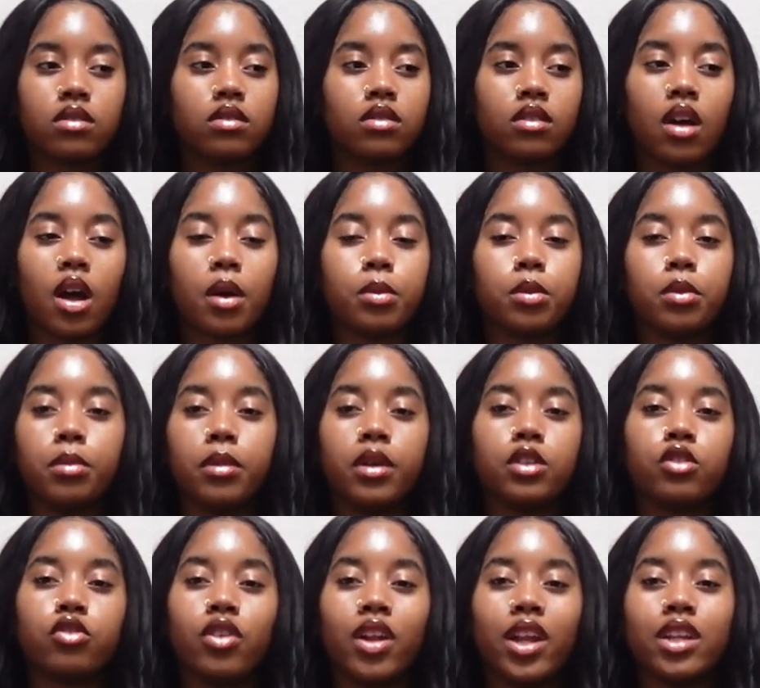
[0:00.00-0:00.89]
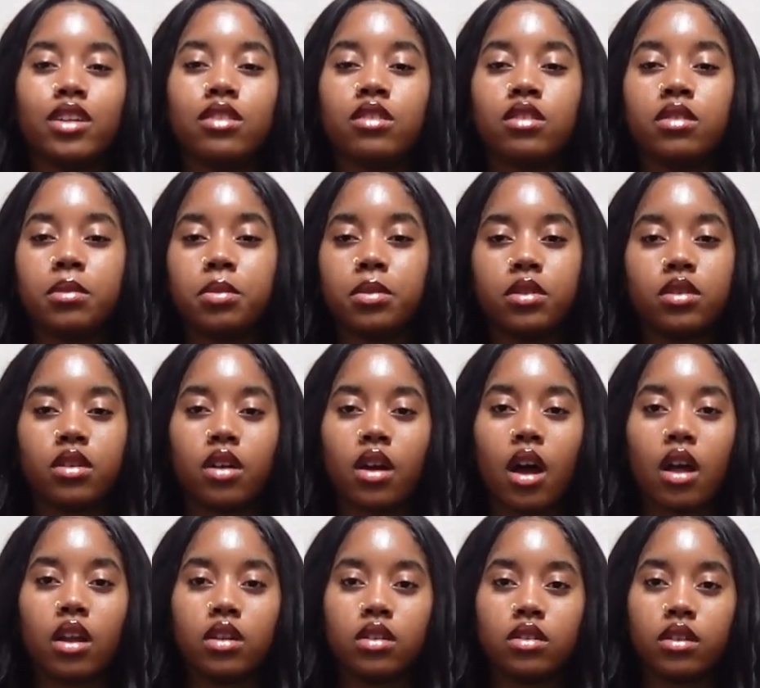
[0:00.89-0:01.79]
couple months relationship into
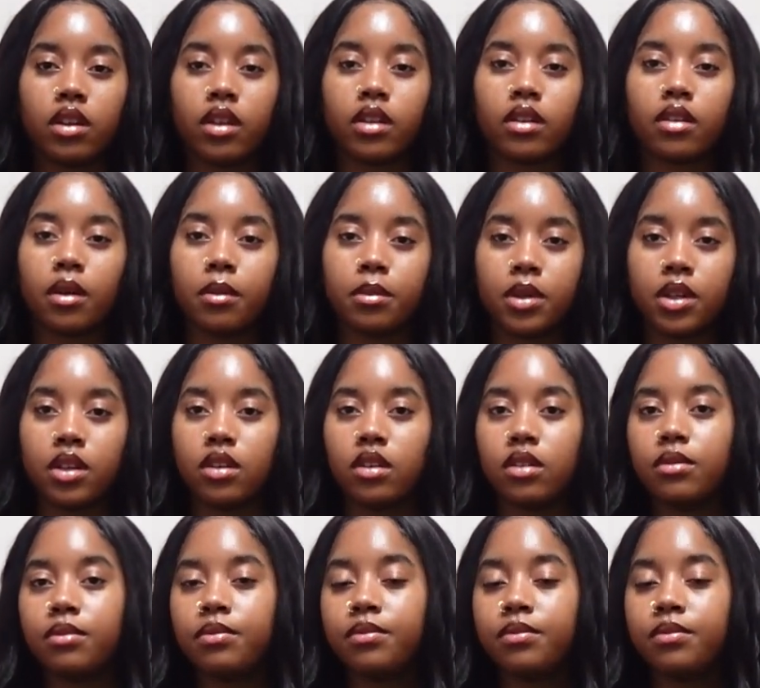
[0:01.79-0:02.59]
college. Like, I'm good.